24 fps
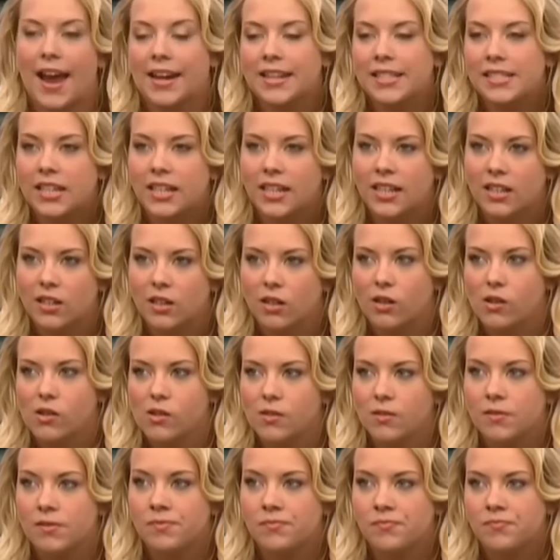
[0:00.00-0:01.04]

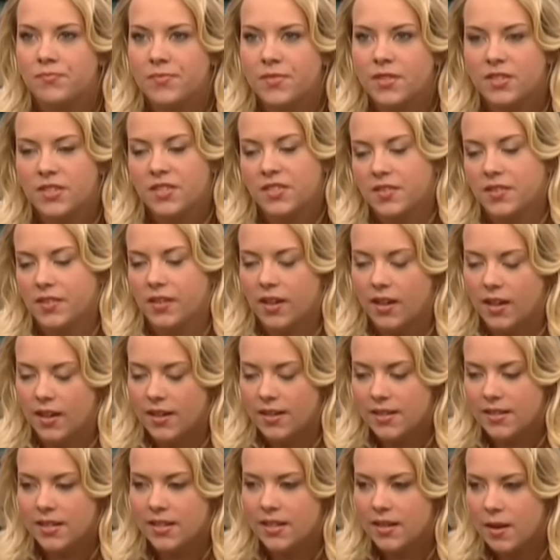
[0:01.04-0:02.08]
18-year-old
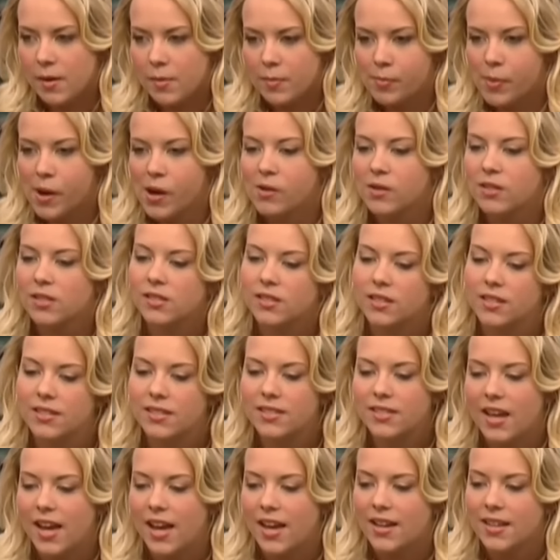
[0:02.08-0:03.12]
slut posted a
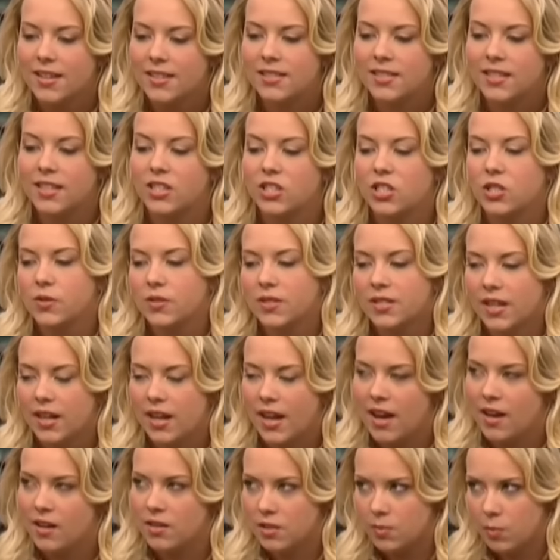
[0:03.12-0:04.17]
status that she was
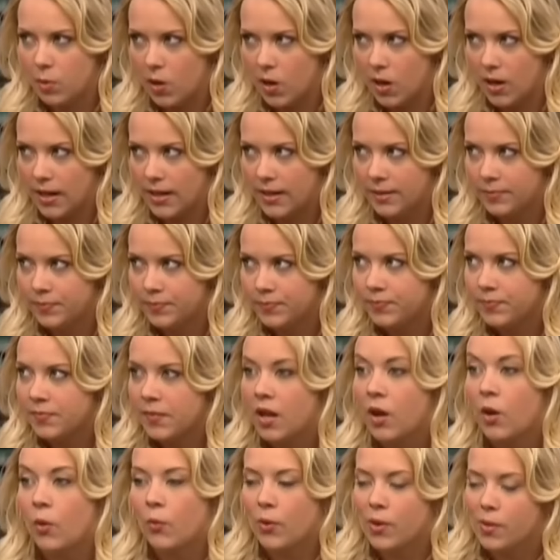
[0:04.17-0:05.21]
at a house party.
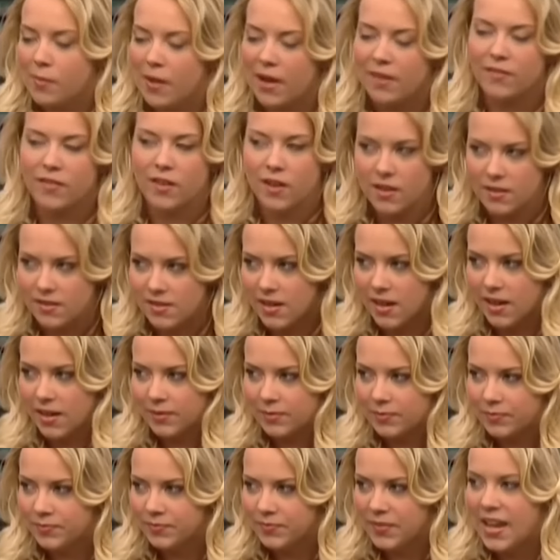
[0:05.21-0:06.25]
Yep. With my
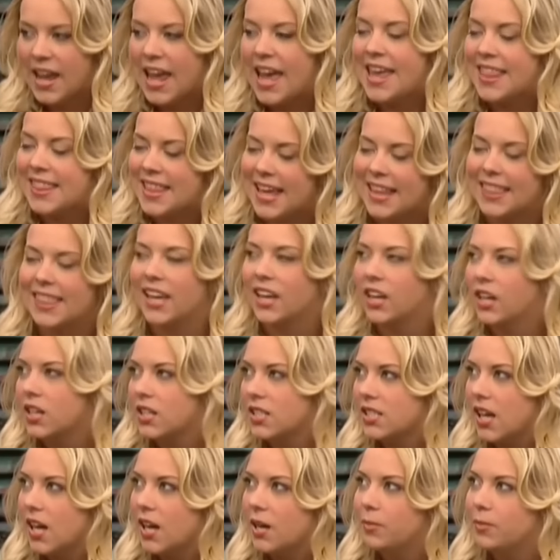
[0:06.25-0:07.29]
fiance. Oh. And that they
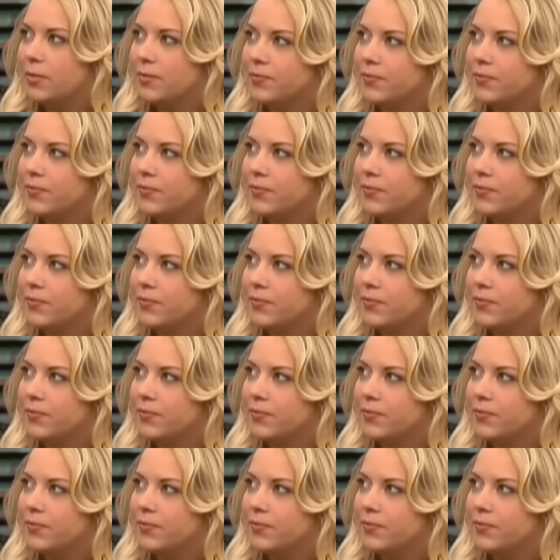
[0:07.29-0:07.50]
hooked up.